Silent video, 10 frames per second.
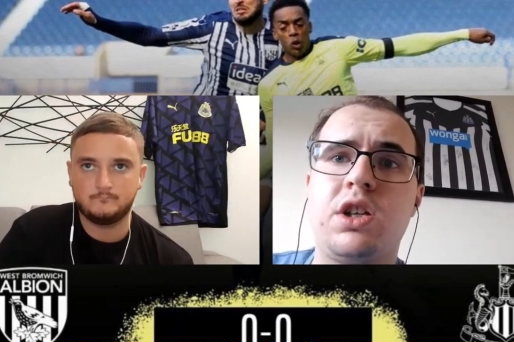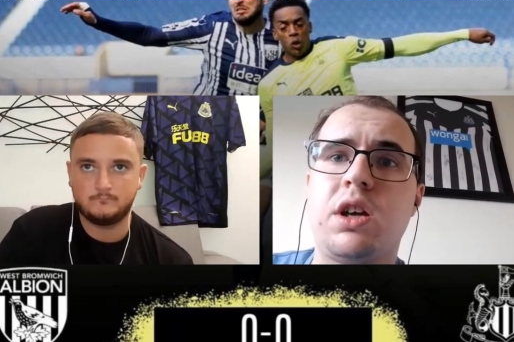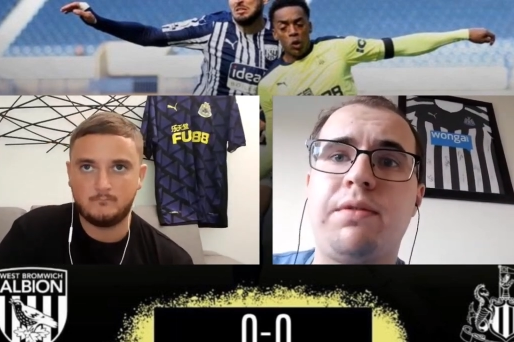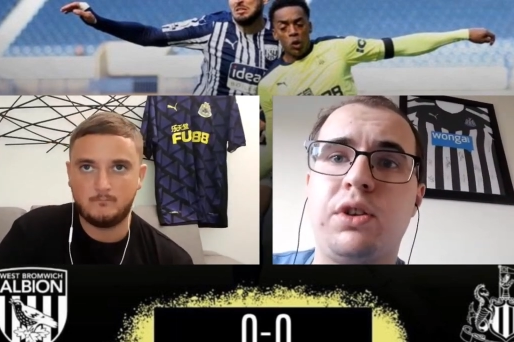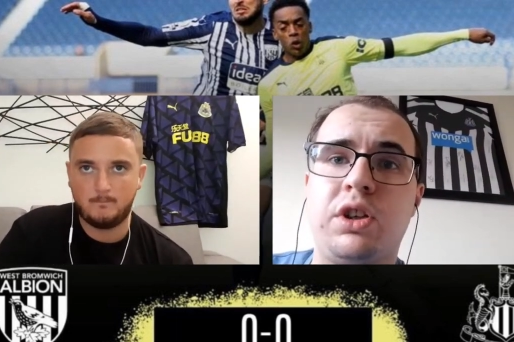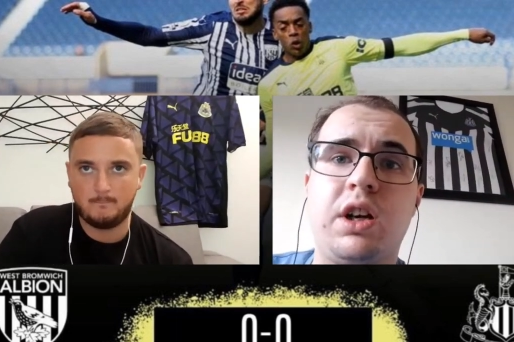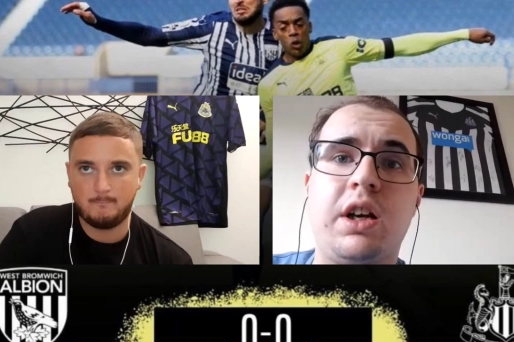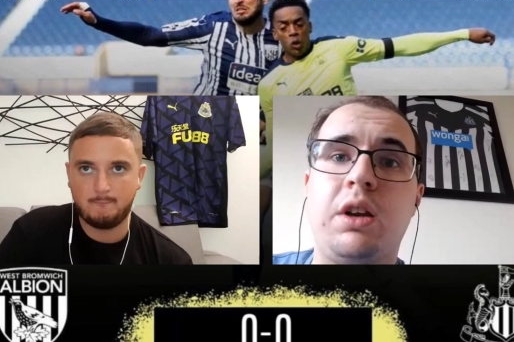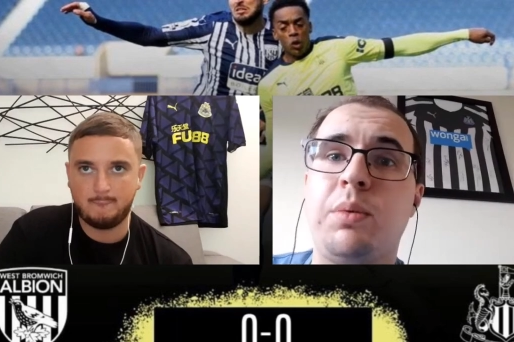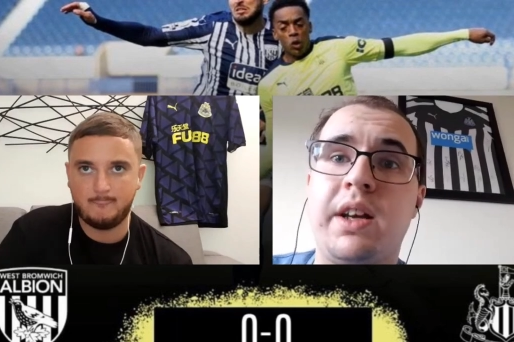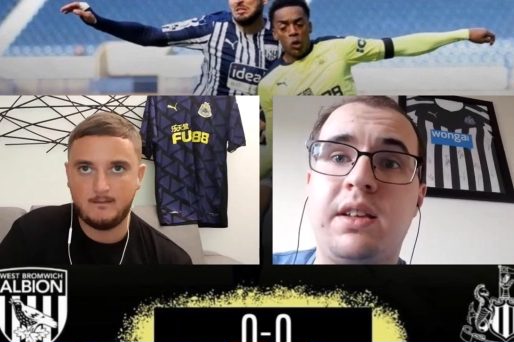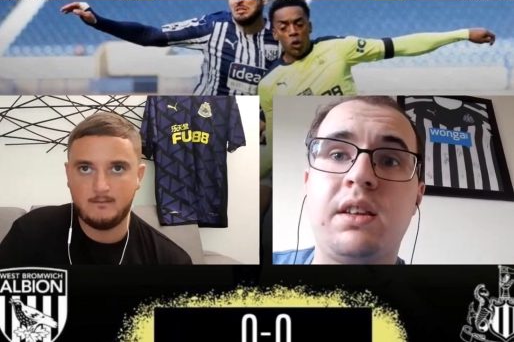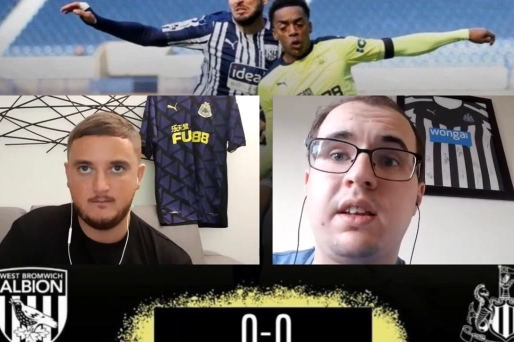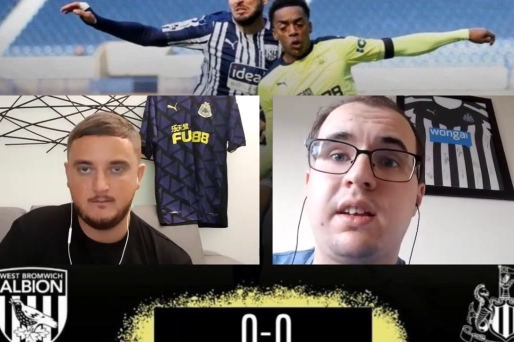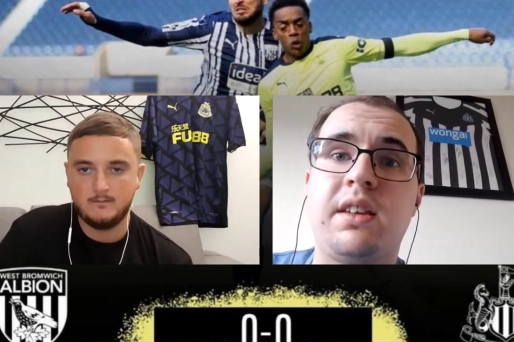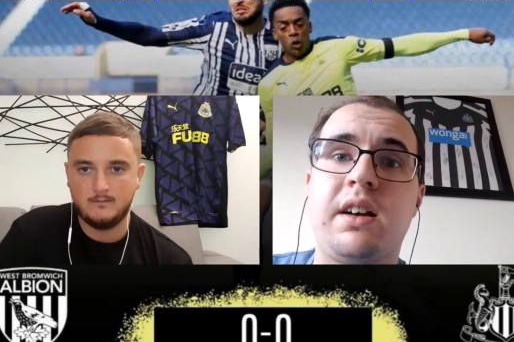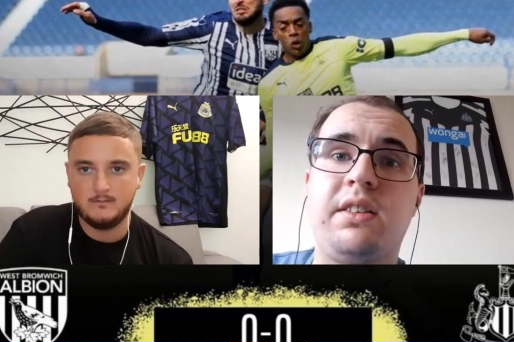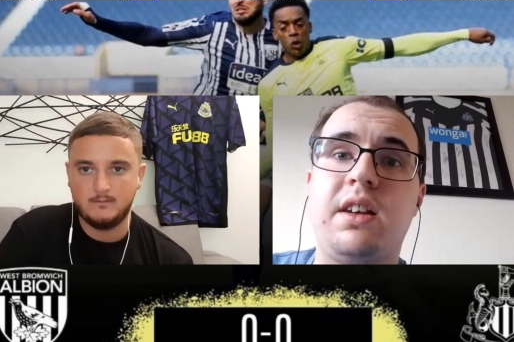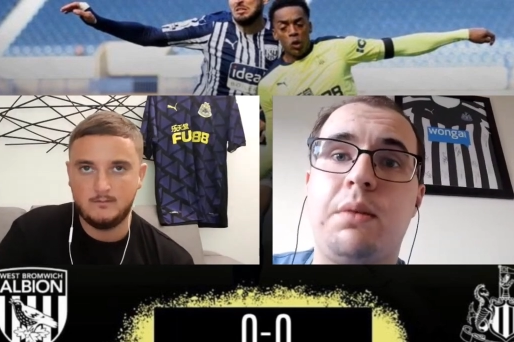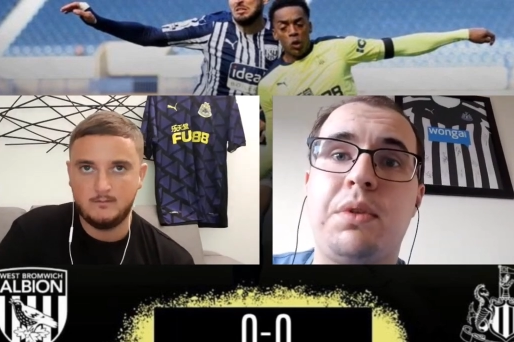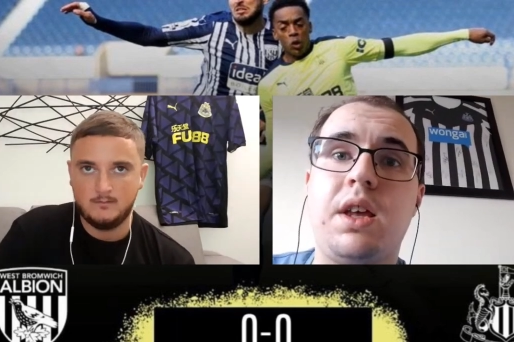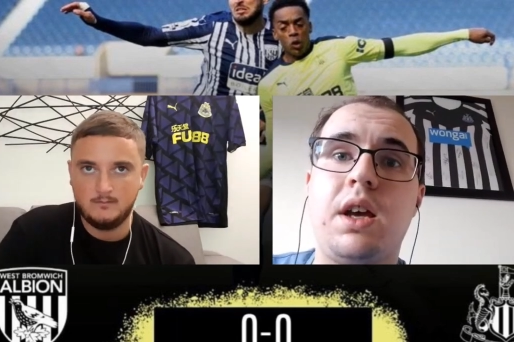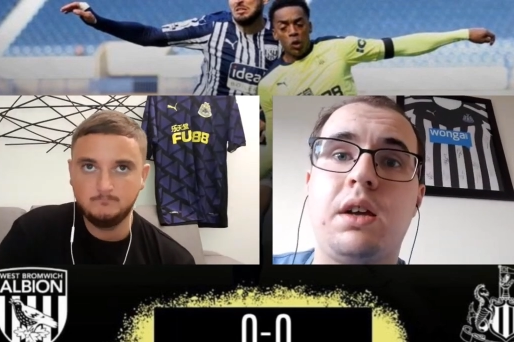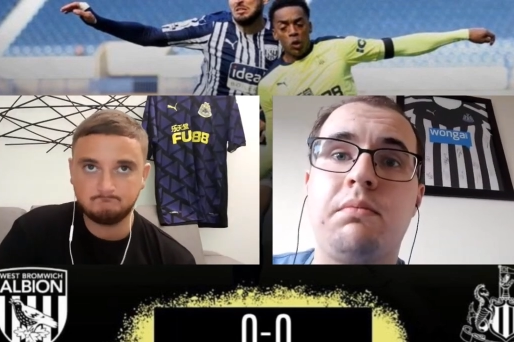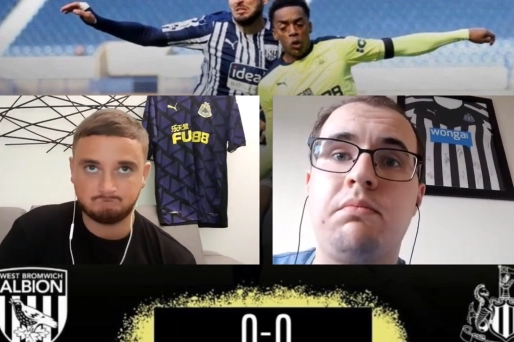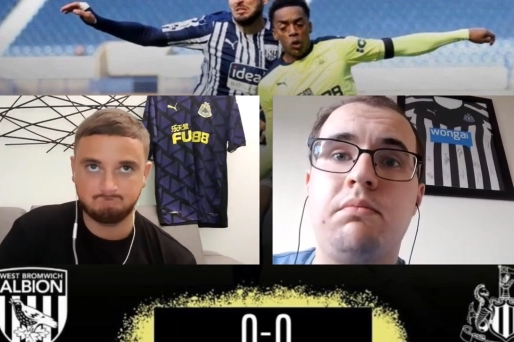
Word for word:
Speaker 1: Sheffield United, where he did the exact same thing.